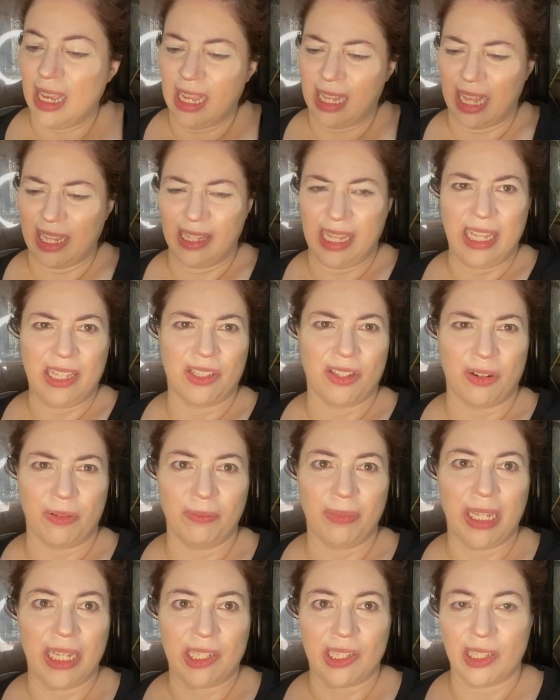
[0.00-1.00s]
I think certain
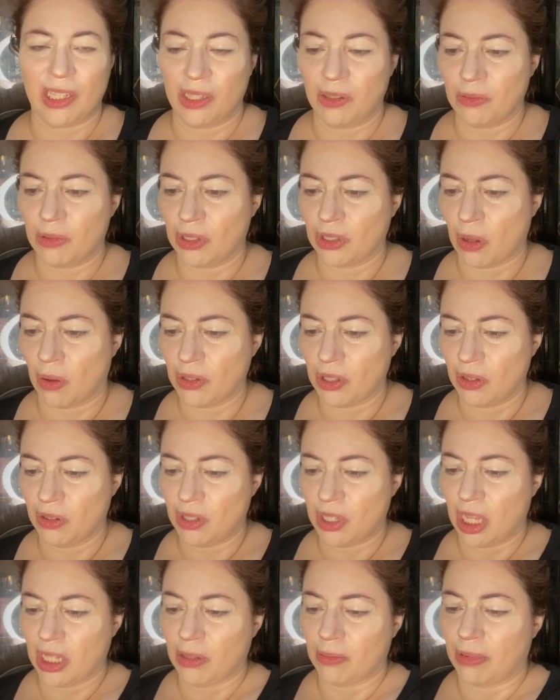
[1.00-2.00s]
places in the world also
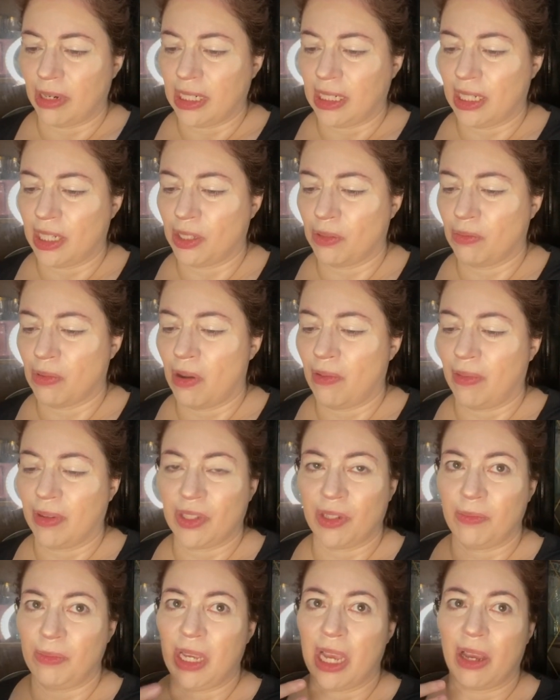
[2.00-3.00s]
celebrate it as well, but
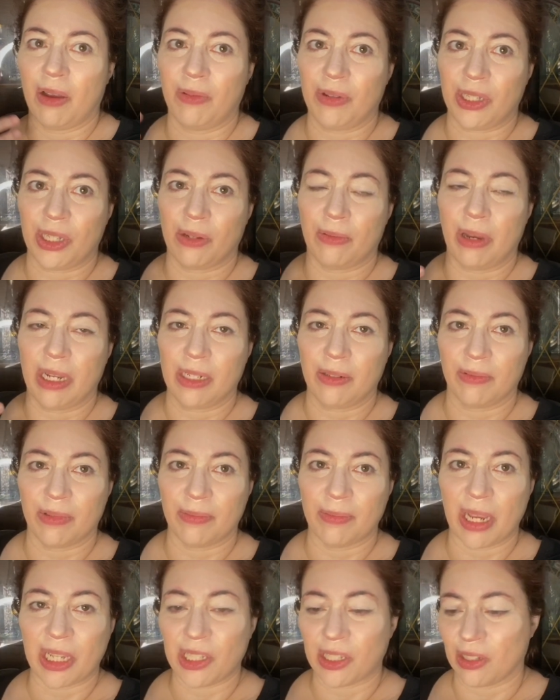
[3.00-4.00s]
to me, I always equate it with
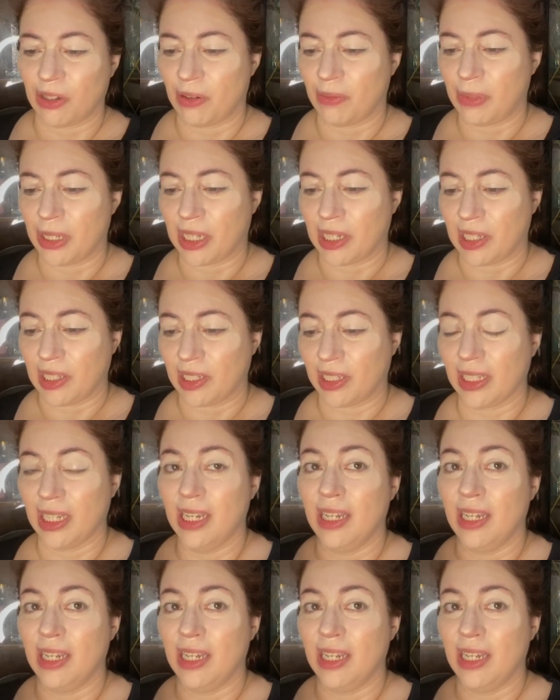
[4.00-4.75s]
Mexico because